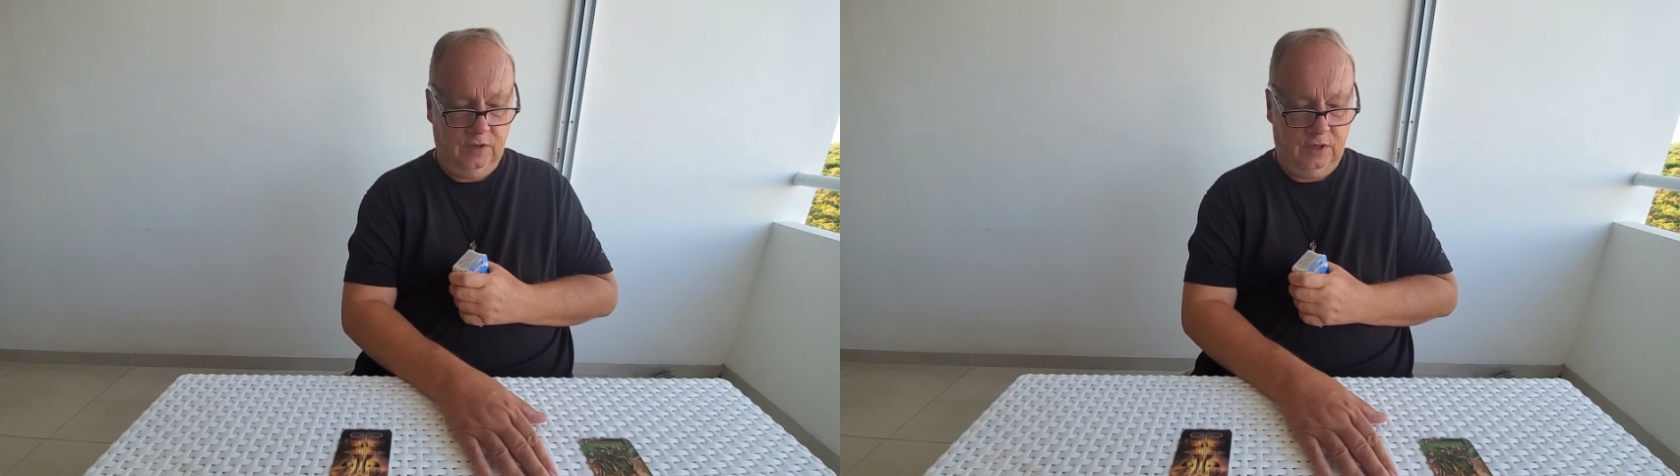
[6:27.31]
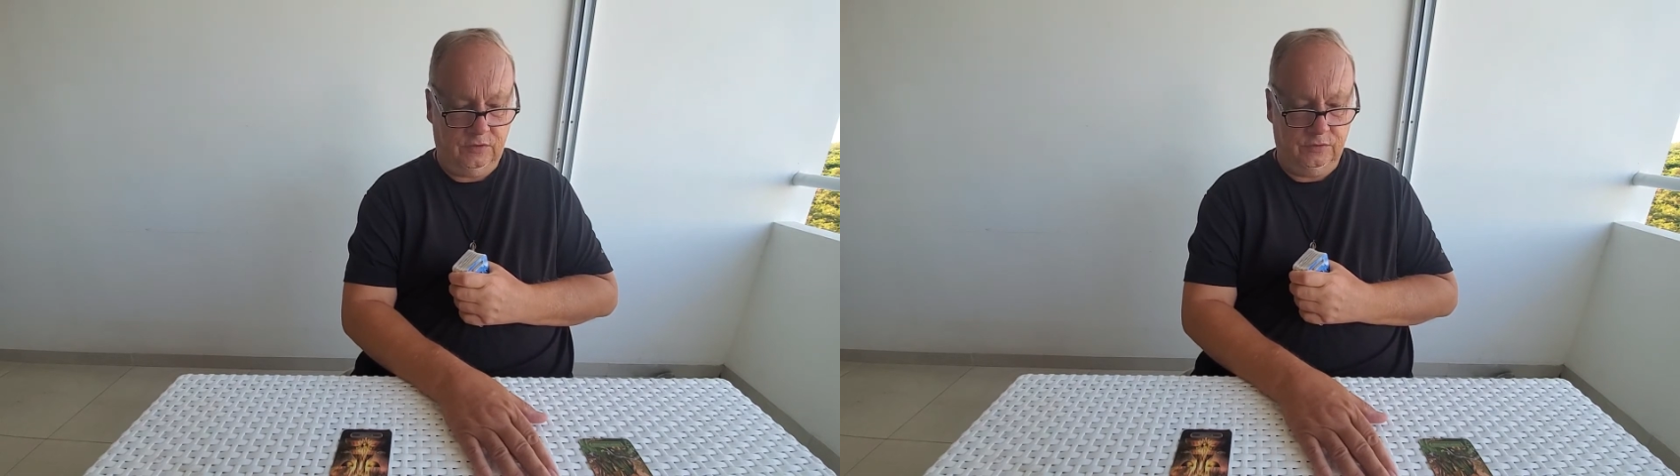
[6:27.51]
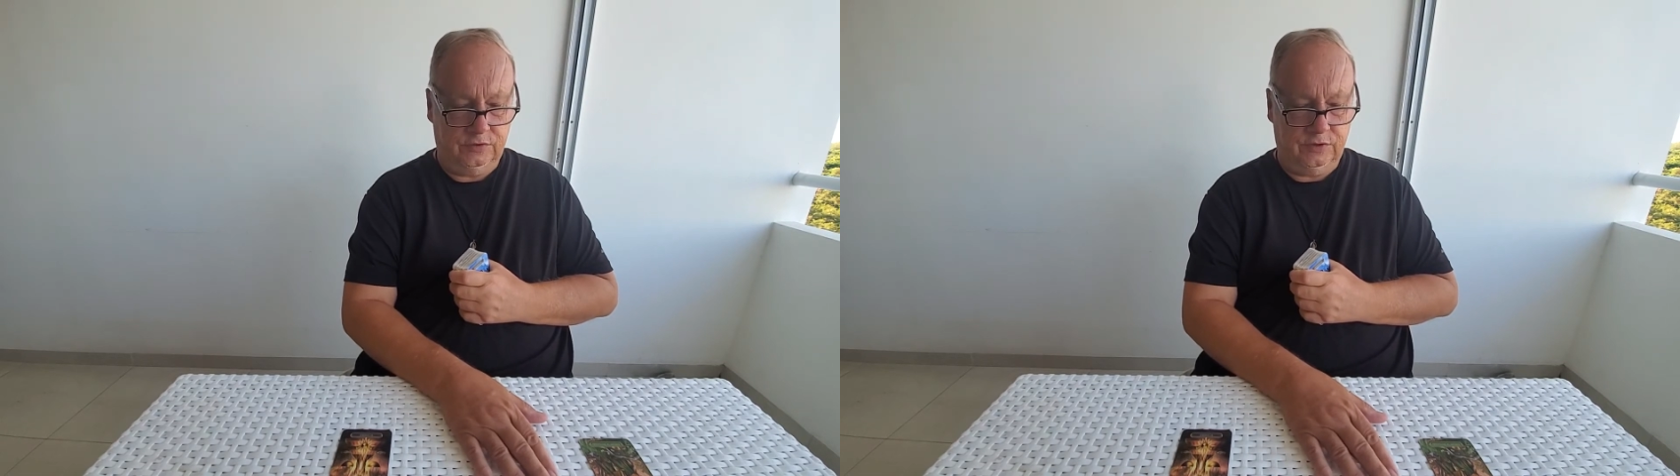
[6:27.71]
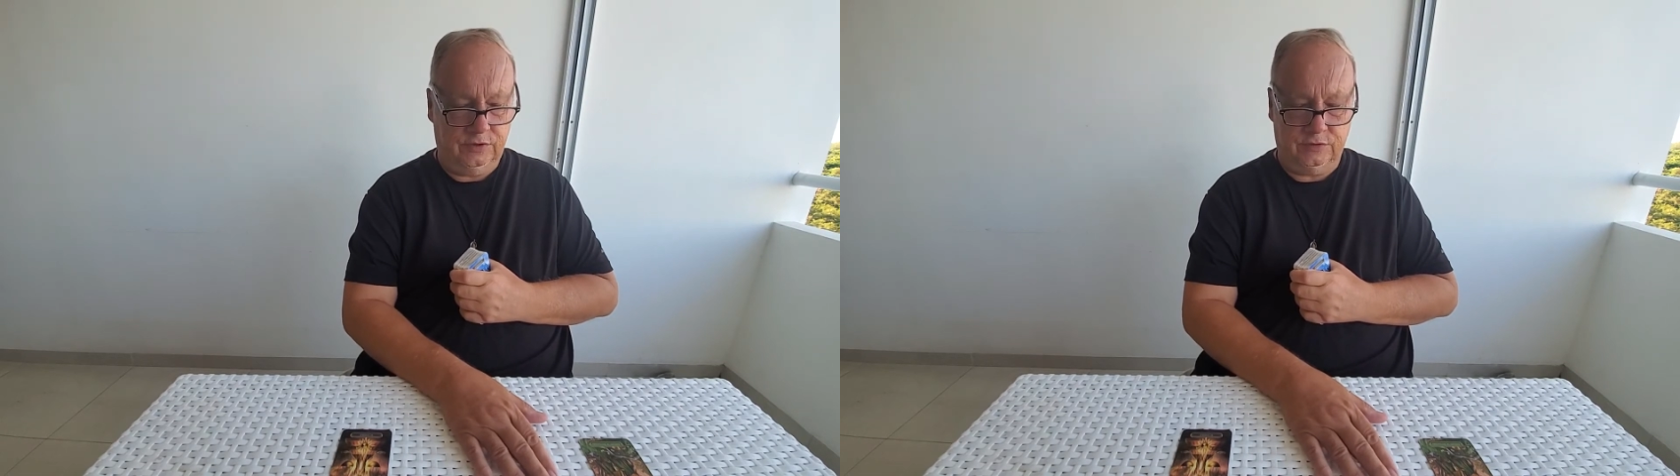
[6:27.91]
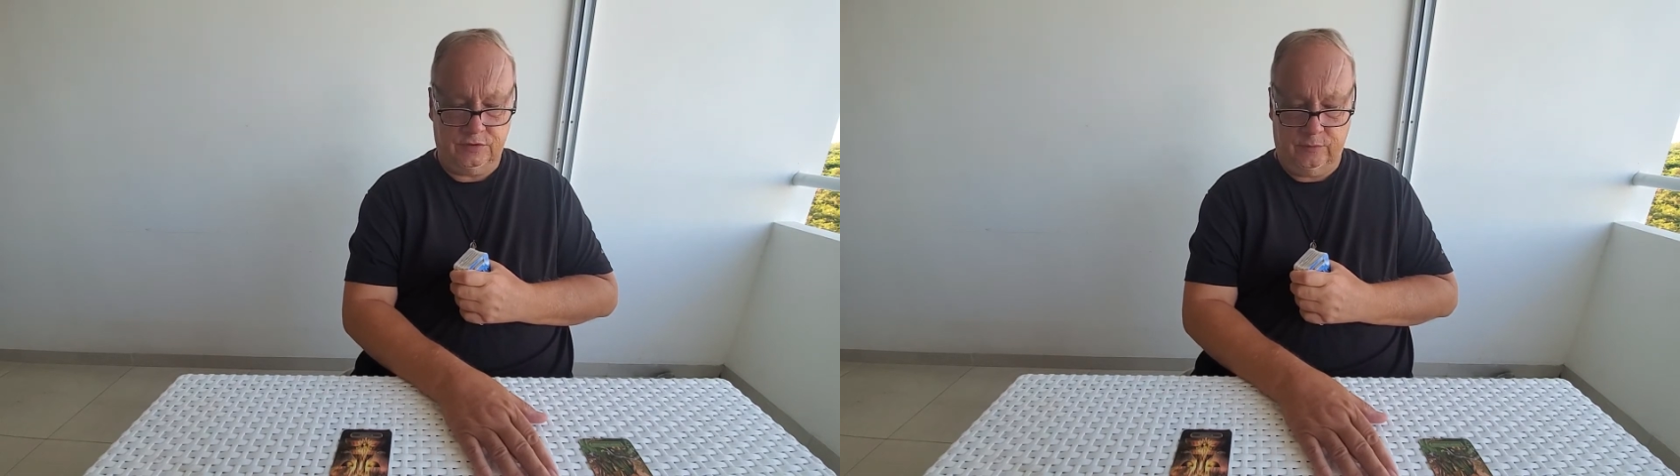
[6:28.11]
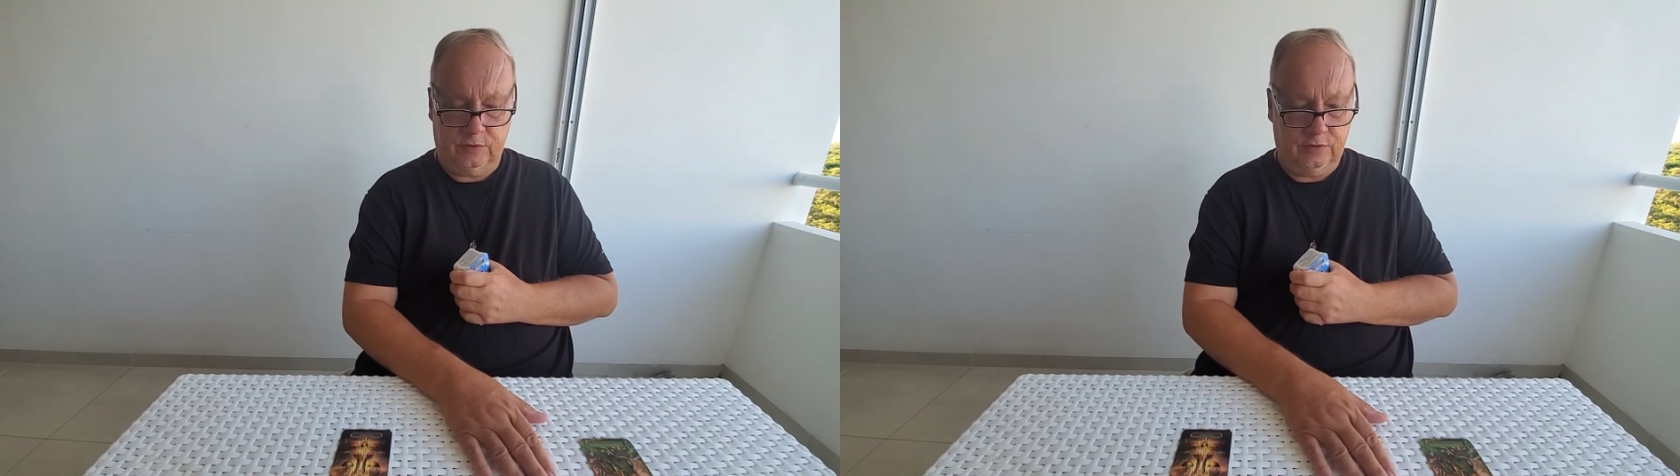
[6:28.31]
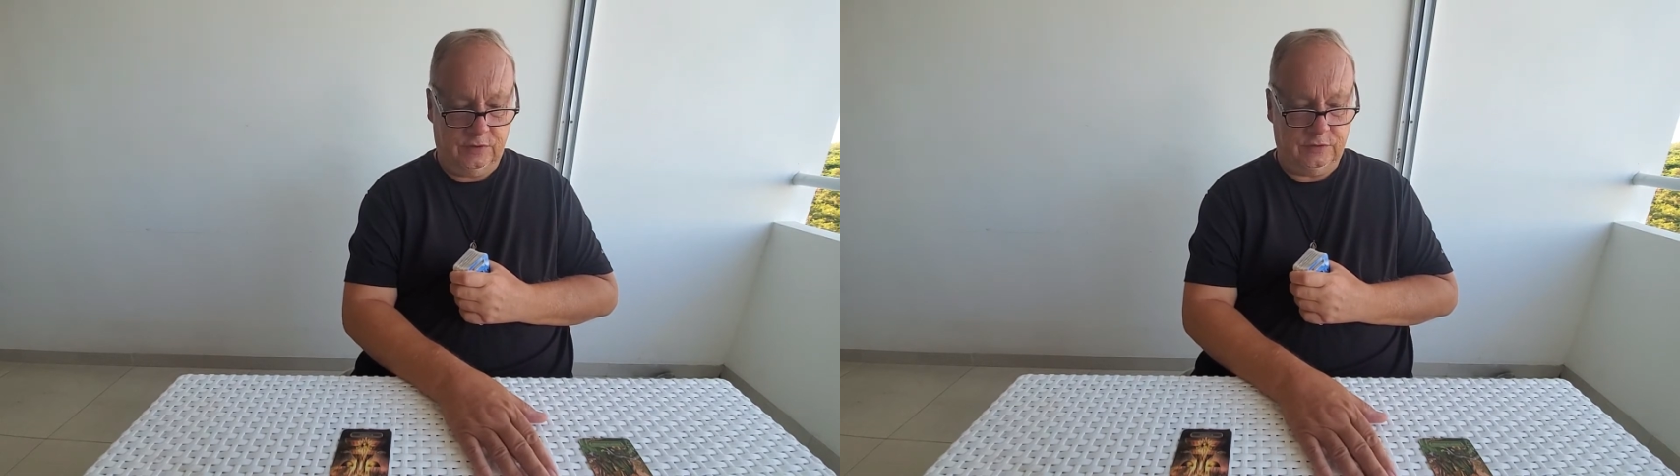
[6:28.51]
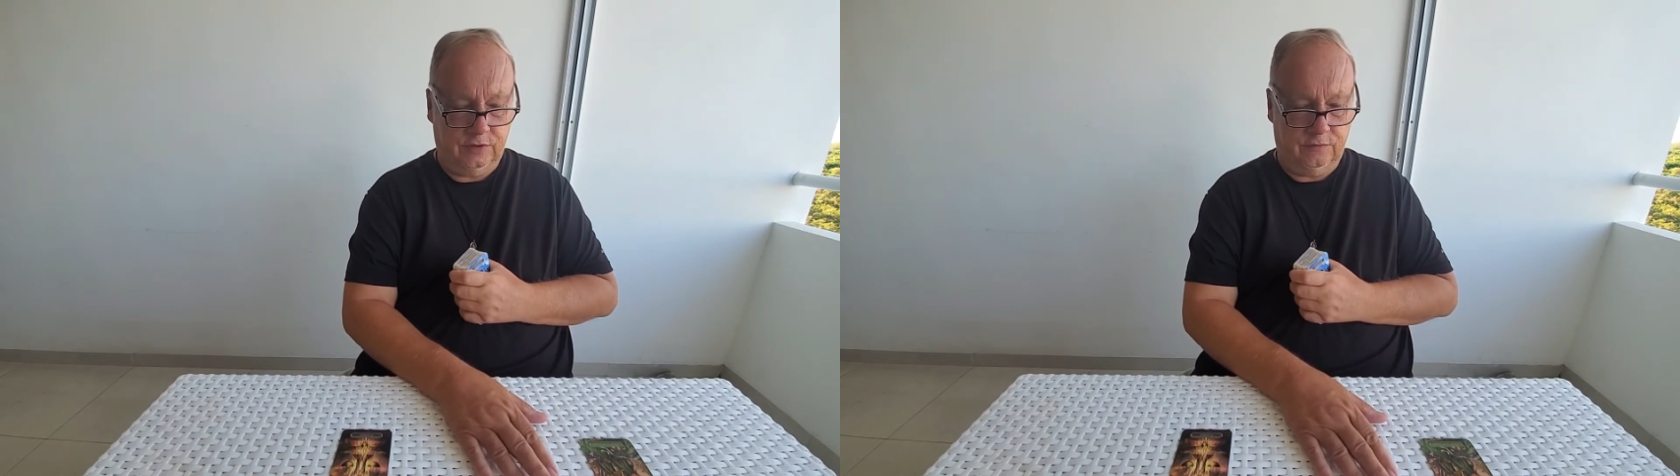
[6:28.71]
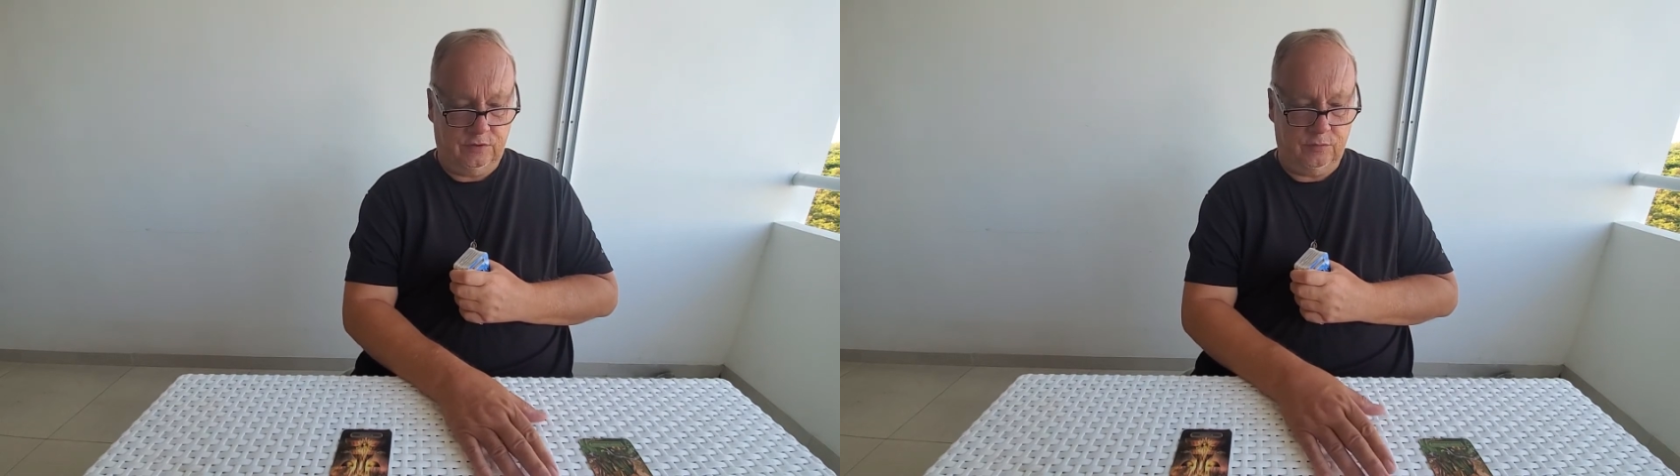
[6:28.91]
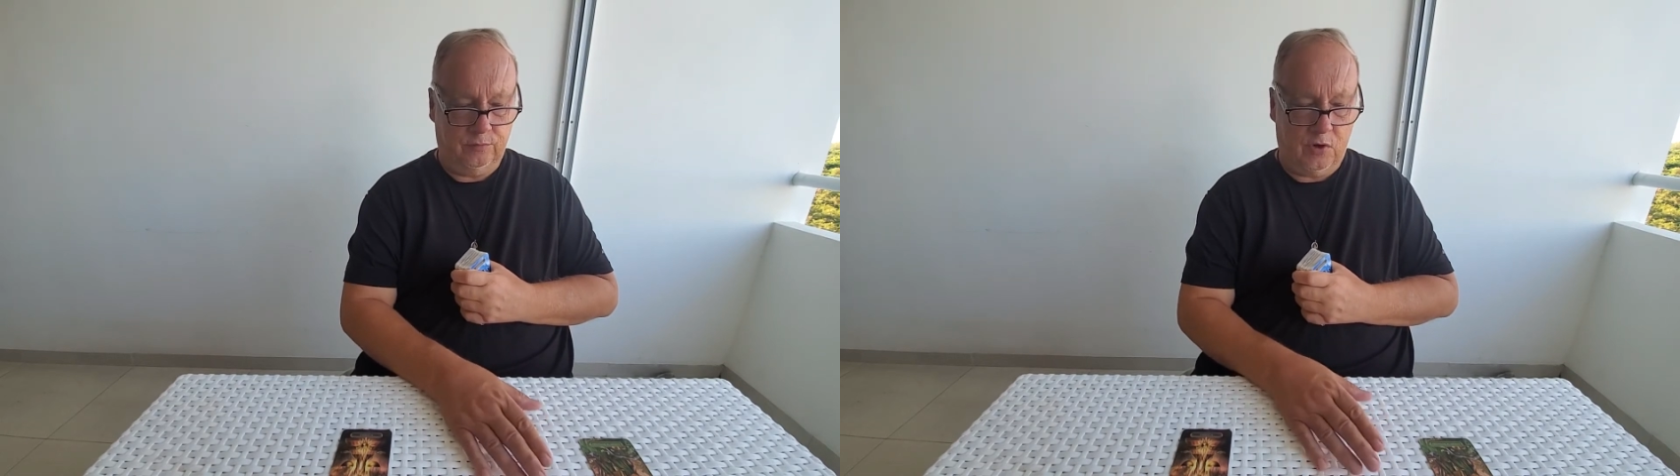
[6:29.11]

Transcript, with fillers: And you're seeing something that's giving you